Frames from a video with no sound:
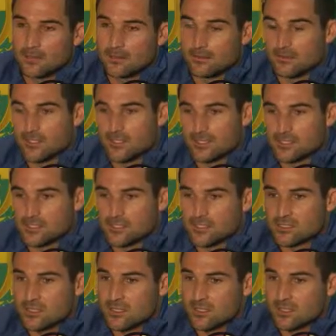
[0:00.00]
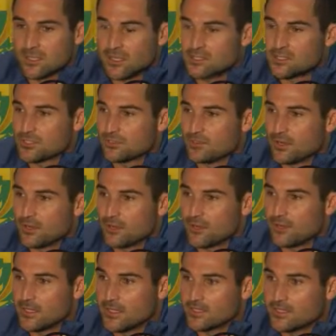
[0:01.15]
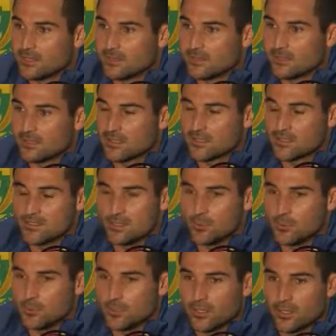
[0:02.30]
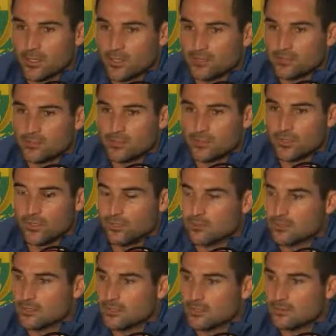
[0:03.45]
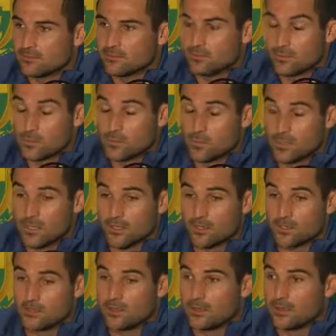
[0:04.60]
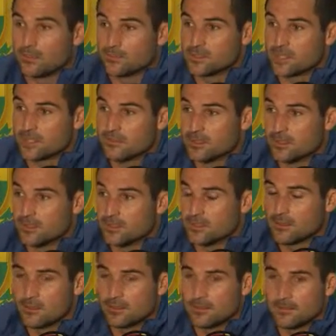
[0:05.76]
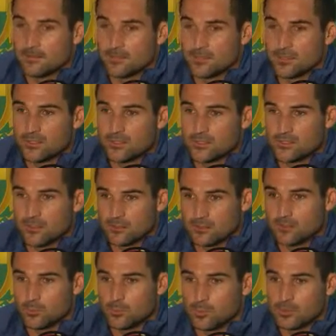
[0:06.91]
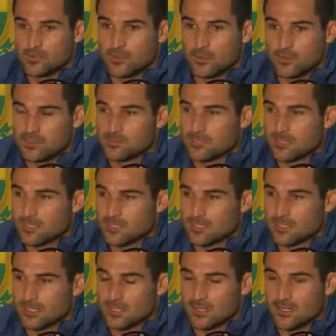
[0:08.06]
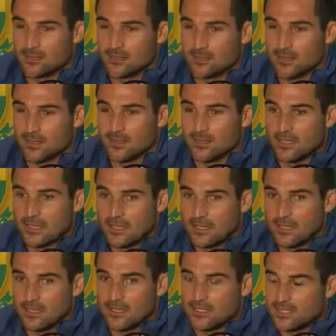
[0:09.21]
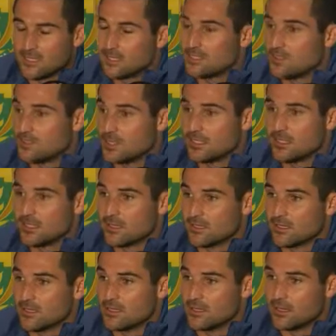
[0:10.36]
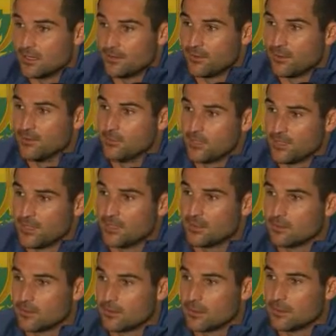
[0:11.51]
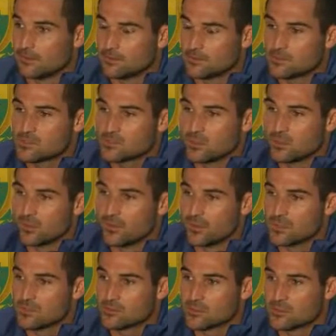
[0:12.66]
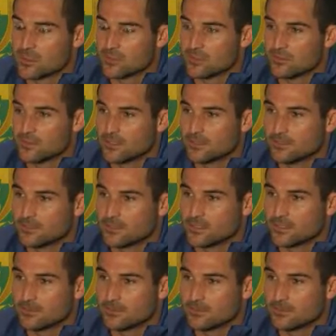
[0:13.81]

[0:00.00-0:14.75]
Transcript: You can just see it, the nature of our run rate. I think at a time we were going at 2 and over for quite a long period of time, and you can see the more experienced bowlers in their lineup, they tended to hit the area where scoring runs was quite difficult.